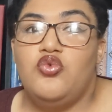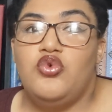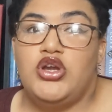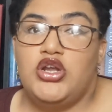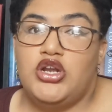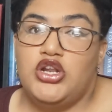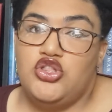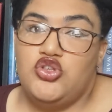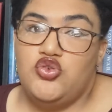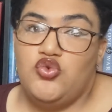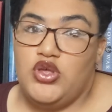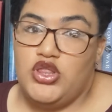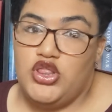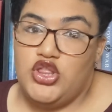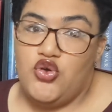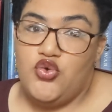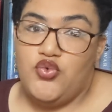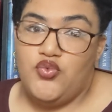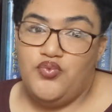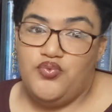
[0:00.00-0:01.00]
We're gonna do it
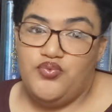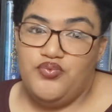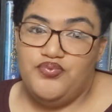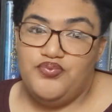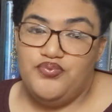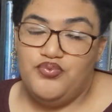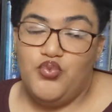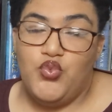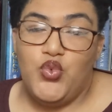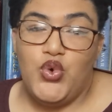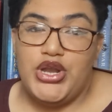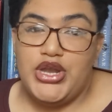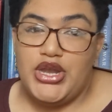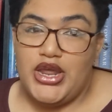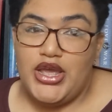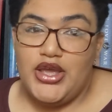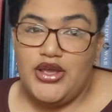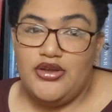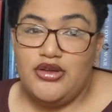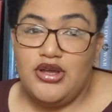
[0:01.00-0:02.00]
though one
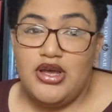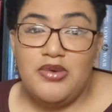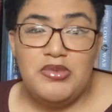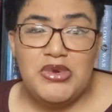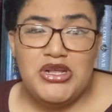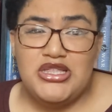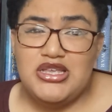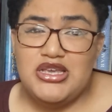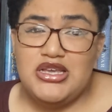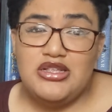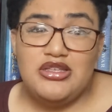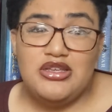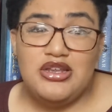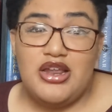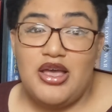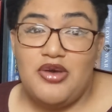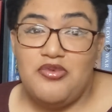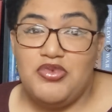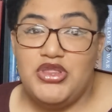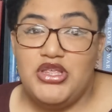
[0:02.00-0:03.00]
day. I'm not saying it's
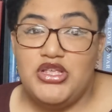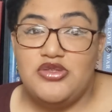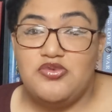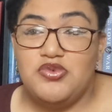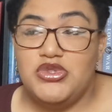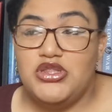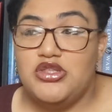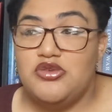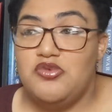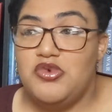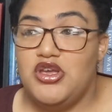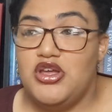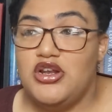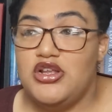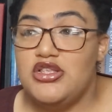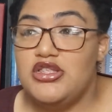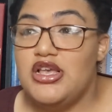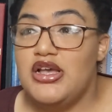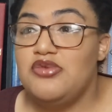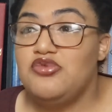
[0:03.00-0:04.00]
gonna happen this month, to be
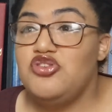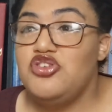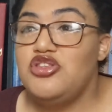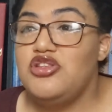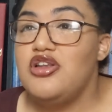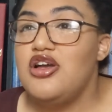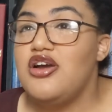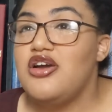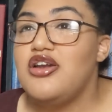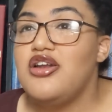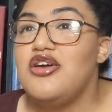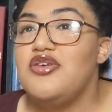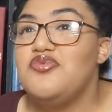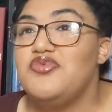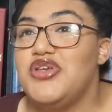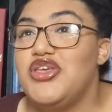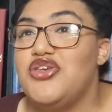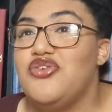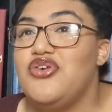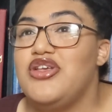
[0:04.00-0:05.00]
honest. I'm just not gonna
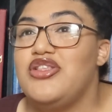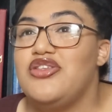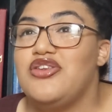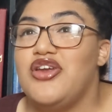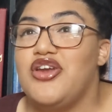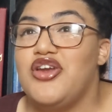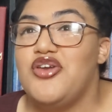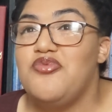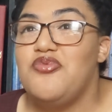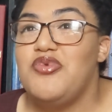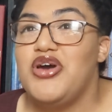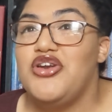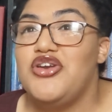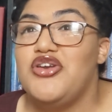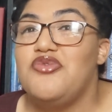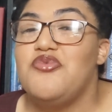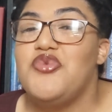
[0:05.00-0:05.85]
update you guys on Harry Potter